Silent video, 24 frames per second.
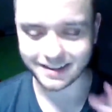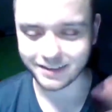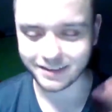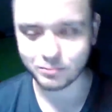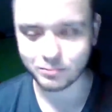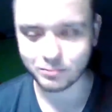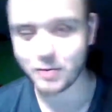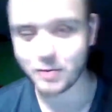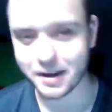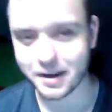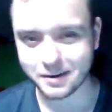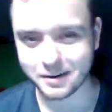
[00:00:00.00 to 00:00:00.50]
That's
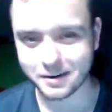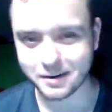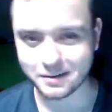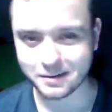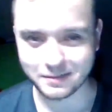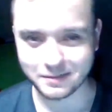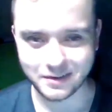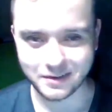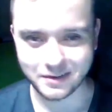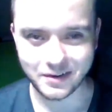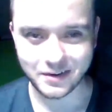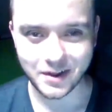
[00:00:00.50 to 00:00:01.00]
weird.
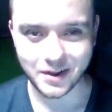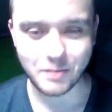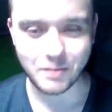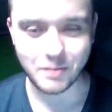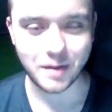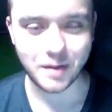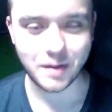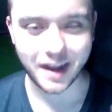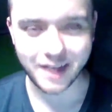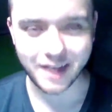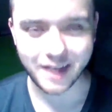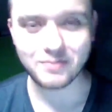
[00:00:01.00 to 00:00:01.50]
Okay.
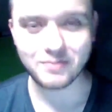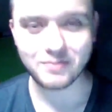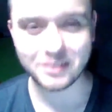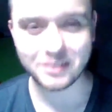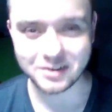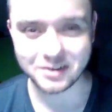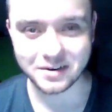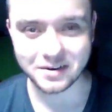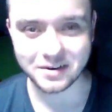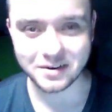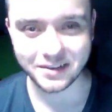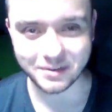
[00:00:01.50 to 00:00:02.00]
But I have to
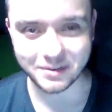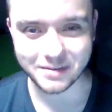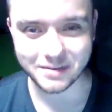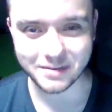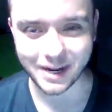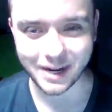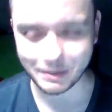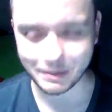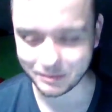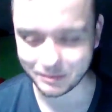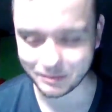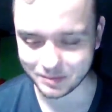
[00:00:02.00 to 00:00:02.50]
do it
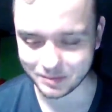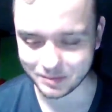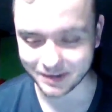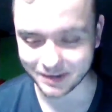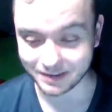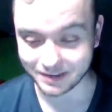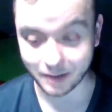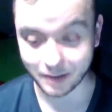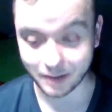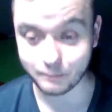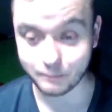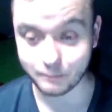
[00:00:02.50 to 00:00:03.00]
sometimes
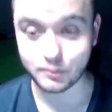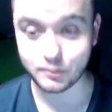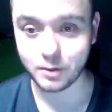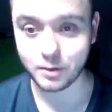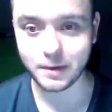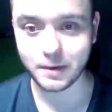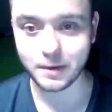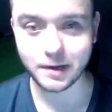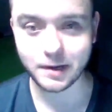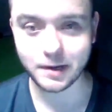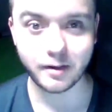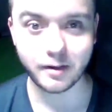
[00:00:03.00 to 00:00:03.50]
because I'm
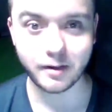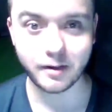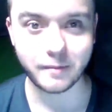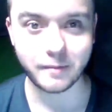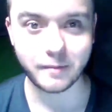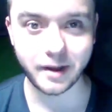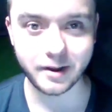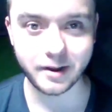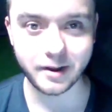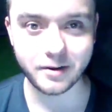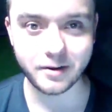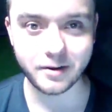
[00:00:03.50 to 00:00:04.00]
doing it all on
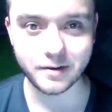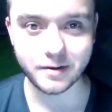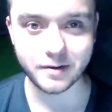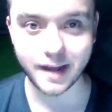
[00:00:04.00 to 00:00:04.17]
my own.